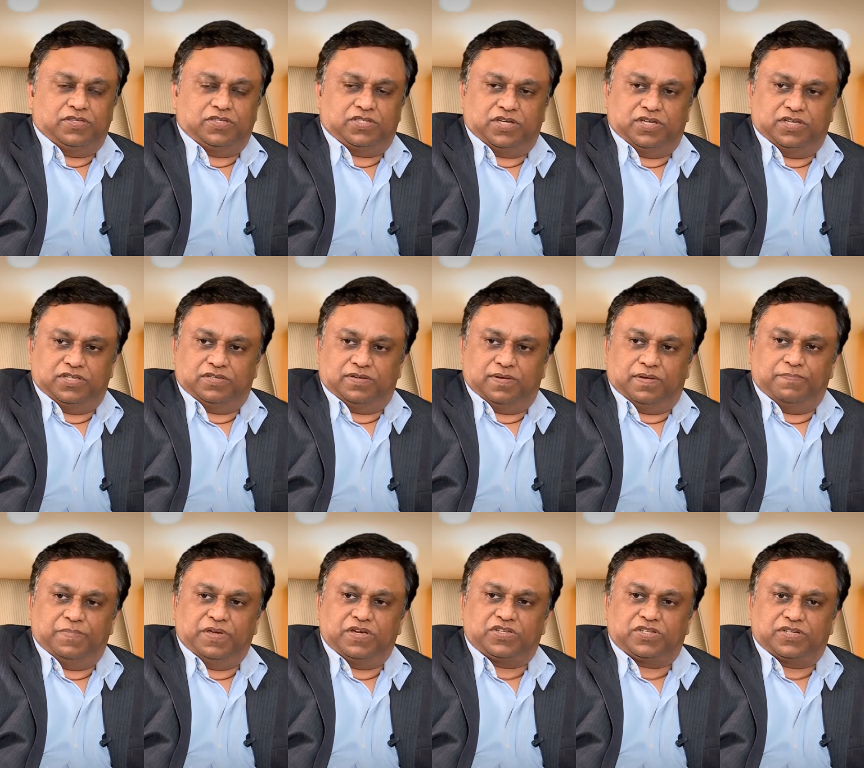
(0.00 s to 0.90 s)
change
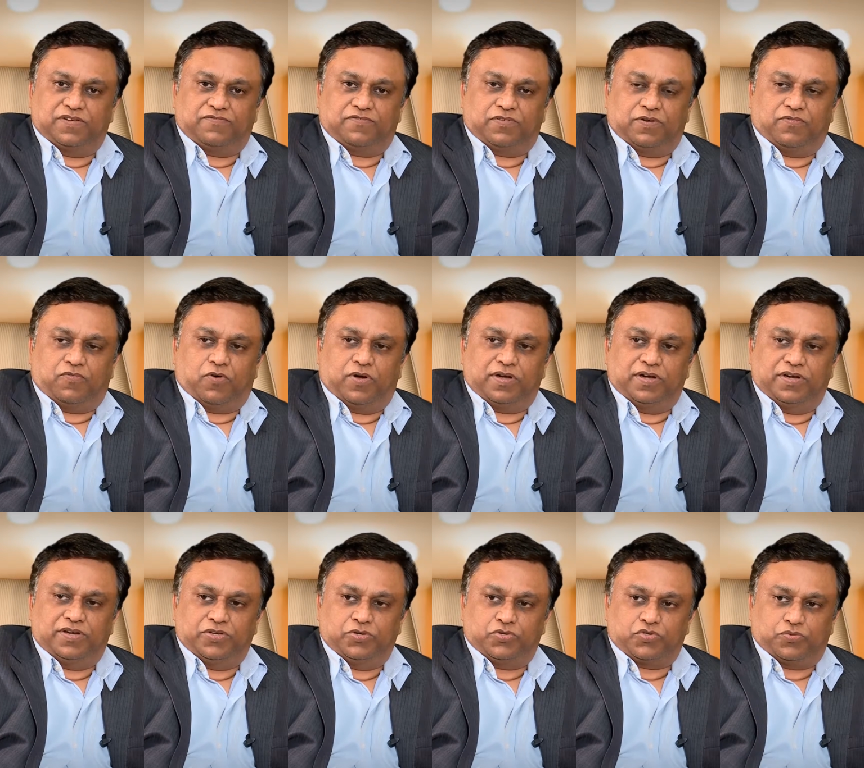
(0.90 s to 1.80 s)
and big shift from what
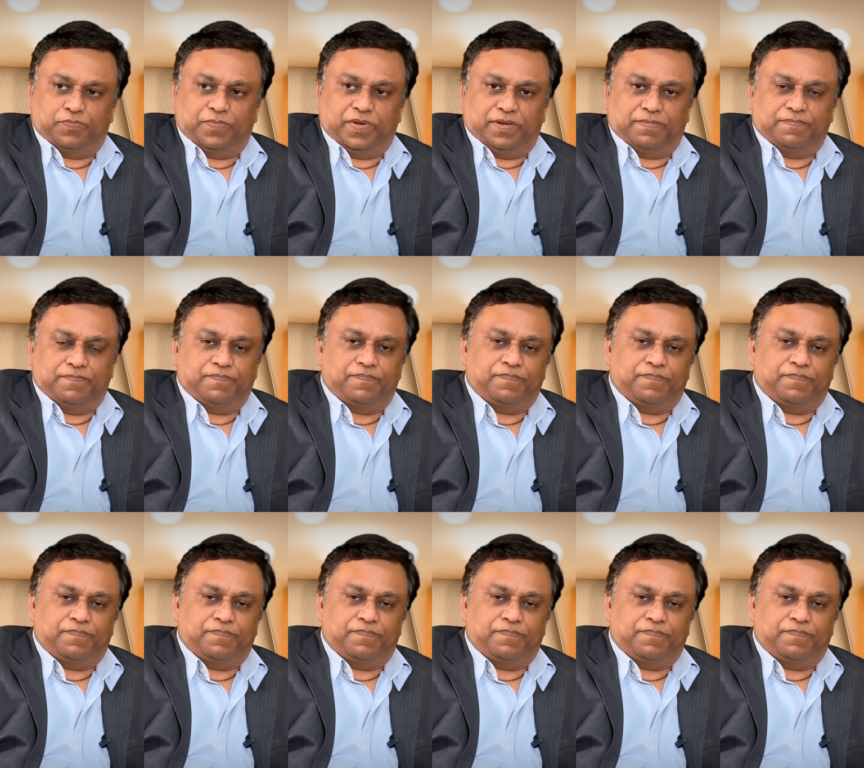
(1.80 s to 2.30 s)
it used to be.